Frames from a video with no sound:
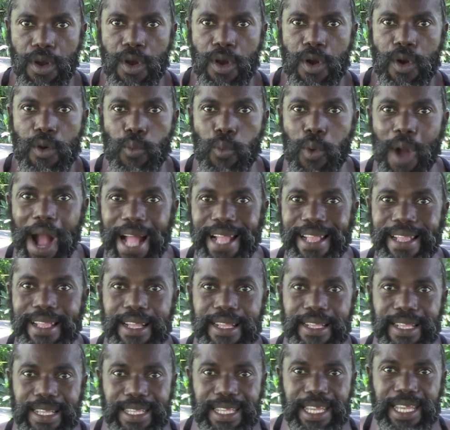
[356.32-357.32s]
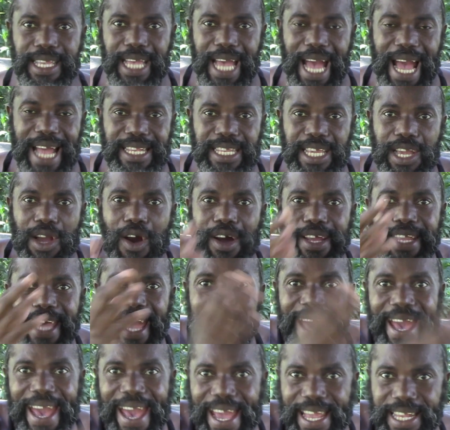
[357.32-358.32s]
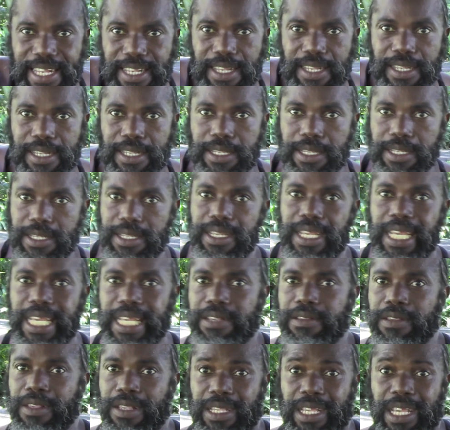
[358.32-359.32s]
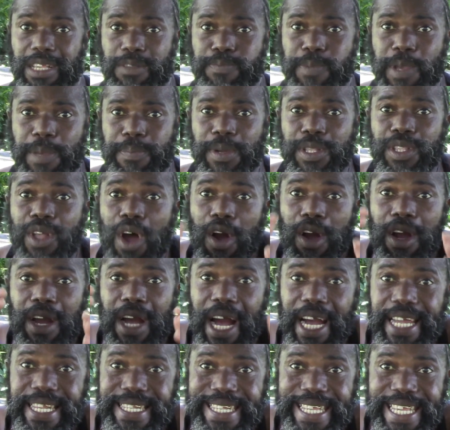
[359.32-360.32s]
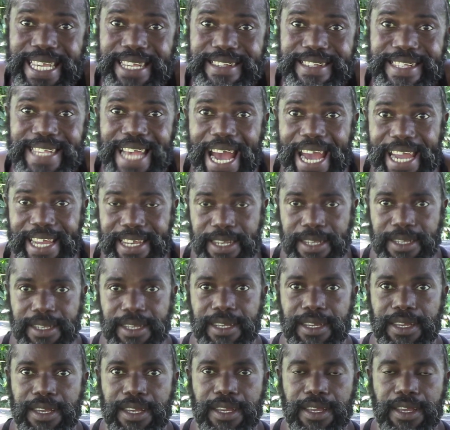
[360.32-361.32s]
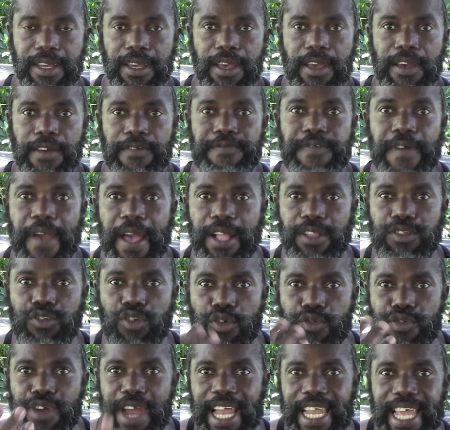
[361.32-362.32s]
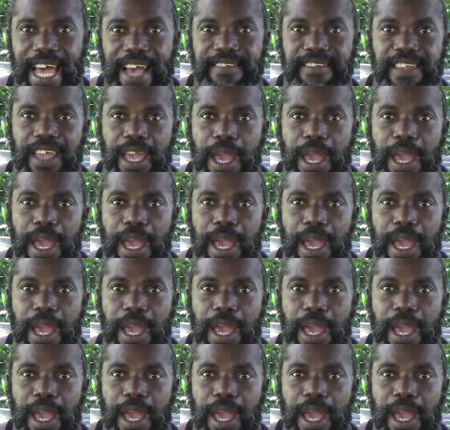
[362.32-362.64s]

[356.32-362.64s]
While the, on the other end, these, these people down on this side fail to realize the